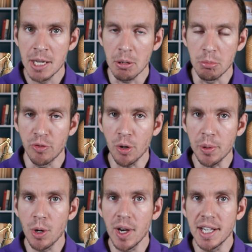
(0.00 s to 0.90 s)
But before
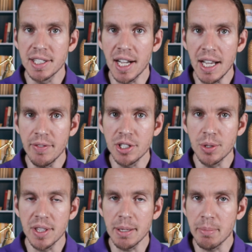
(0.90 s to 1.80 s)
we go ahead and dive
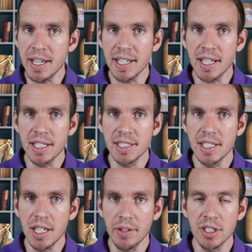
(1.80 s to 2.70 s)
into the main
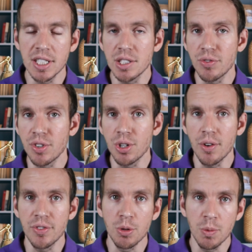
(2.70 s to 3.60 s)
content of today's video,
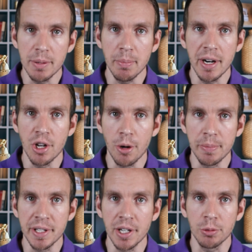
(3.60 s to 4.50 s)
if you wouldn't mind
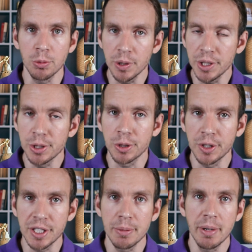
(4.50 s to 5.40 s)
helping out real
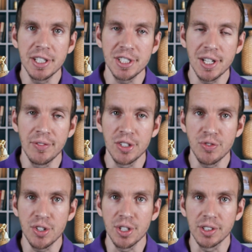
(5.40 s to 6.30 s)
quickly by just giving this
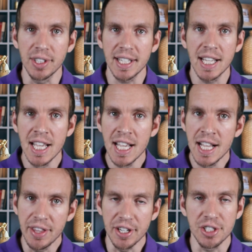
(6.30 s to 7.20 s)
video a like,
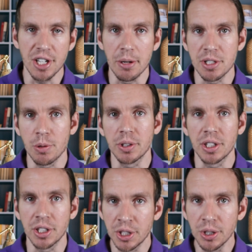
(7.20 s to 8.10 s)
that just helps out with
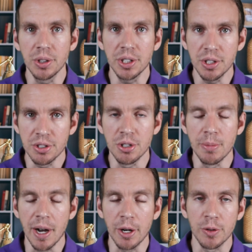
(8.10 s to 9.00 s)
the good old
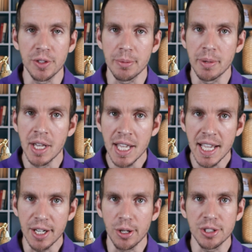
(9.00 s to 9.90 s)
YouTube algorithm,
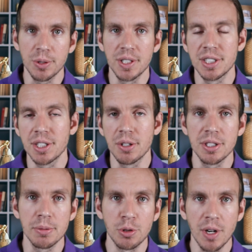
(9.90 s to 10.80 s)
and also consider
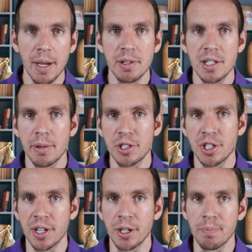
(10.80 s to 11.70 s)
subscribing to my
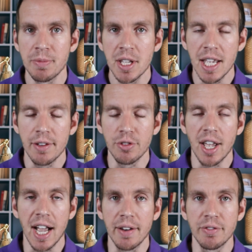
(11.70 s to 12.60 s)
channel if you
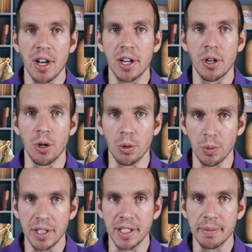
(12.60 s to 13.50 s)
have not
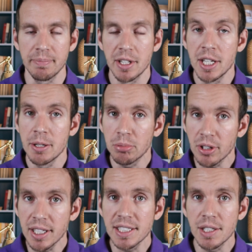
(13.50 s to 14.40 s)
already.
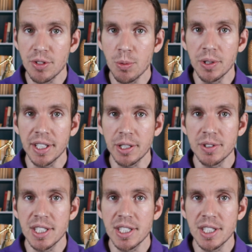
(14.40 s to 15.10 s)
Plus, if you would like to